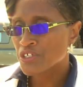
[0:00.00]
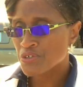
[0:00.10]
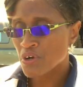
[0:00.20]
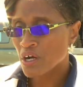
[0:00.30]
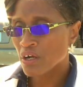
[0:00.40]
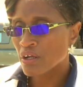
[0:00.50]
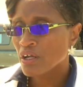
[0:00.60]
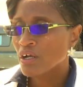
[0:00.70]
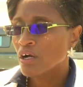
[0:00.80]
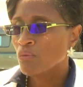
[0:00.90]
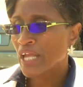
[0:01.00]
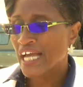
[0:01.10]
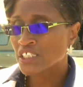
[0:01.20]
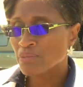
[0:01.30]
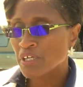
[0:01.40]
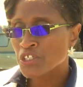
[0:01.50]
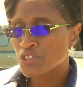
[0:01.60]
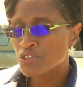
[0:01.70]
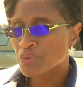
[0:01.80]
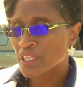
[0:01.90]
strong. We had some
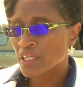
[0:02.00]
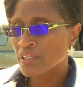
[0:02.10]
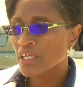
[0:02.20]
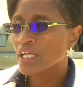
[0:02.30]
issues with it